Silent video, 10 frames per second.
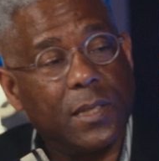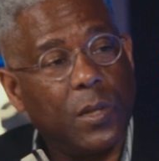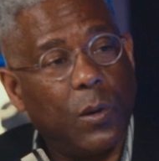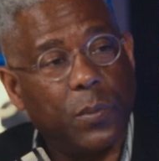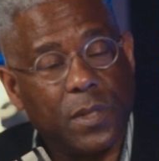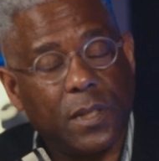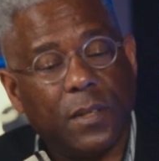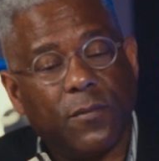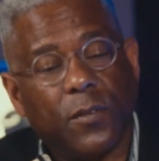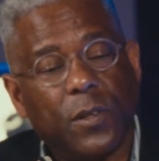open seat
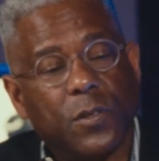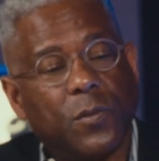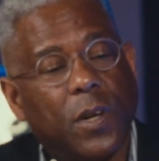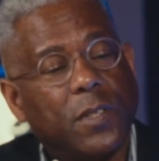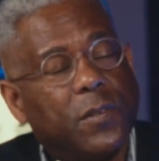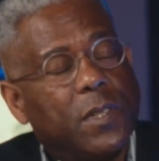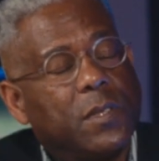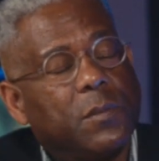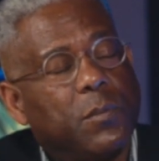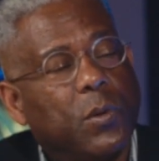and for this race for
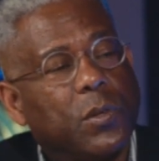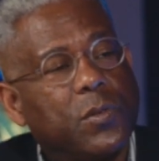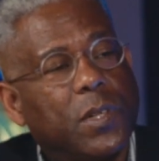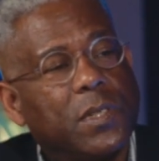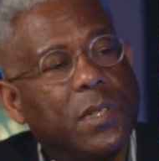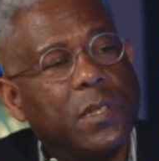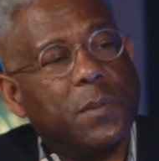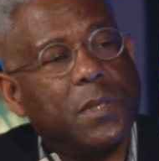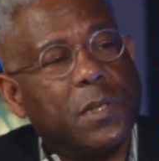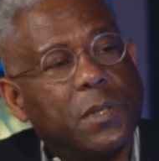this Board of Trustees
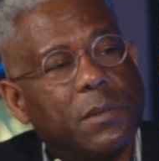position?